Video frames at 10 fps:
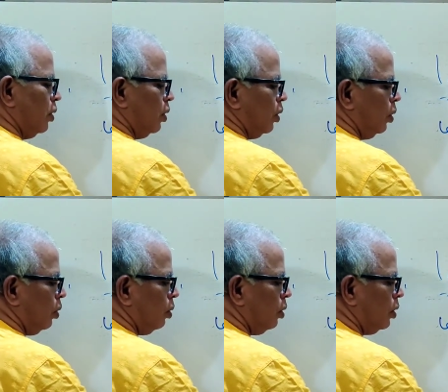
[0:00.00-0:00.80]

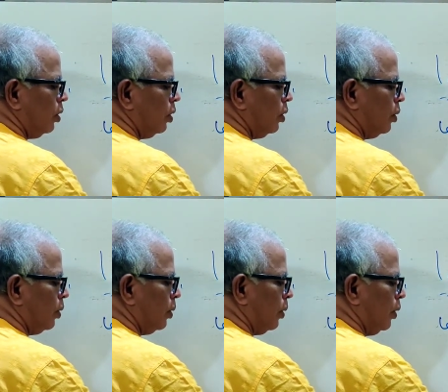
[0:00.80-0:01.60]
log
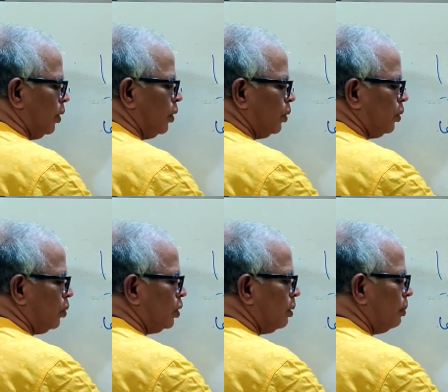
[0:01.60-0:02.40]

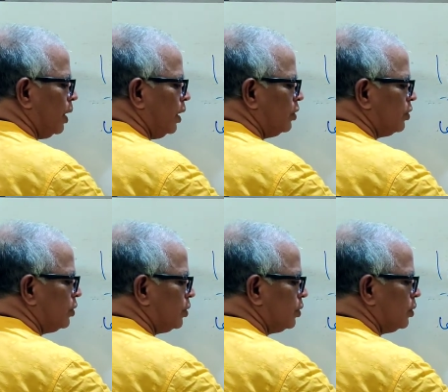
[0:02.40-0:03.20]
to the
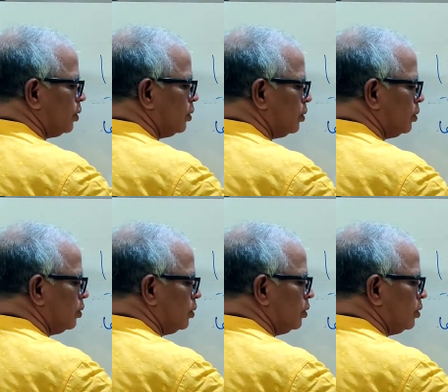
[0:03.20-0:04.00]
base
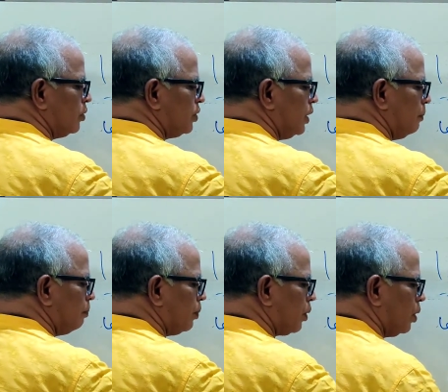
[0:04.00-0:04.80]

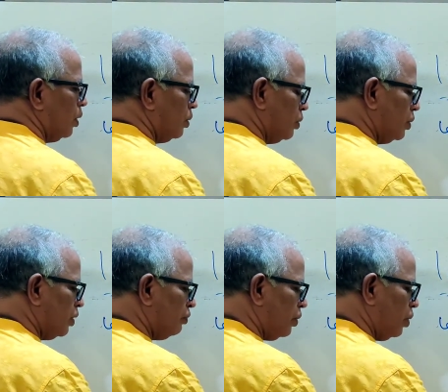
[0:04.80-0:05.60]
c.
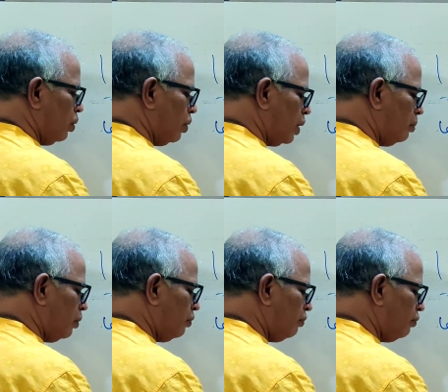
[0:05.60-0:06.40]
Therefore, logarithm of